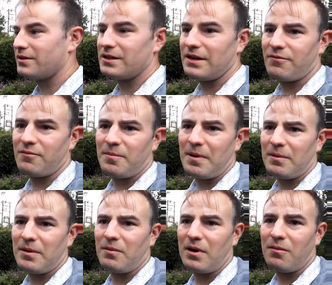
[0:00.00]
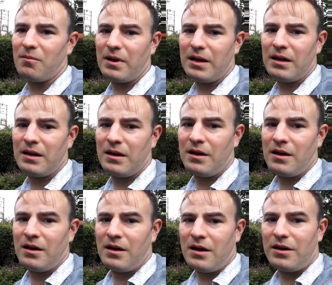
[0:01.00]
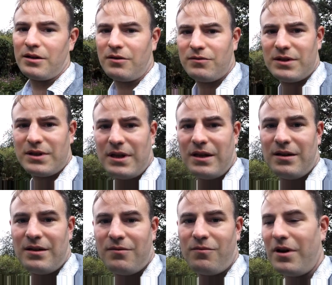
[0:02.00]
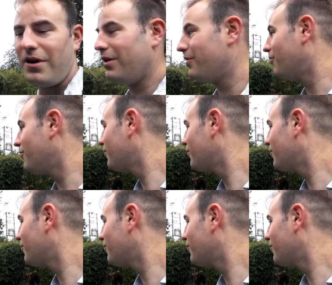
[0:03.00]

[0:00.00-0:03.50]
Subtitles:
it from a public right of way, I don't see why not.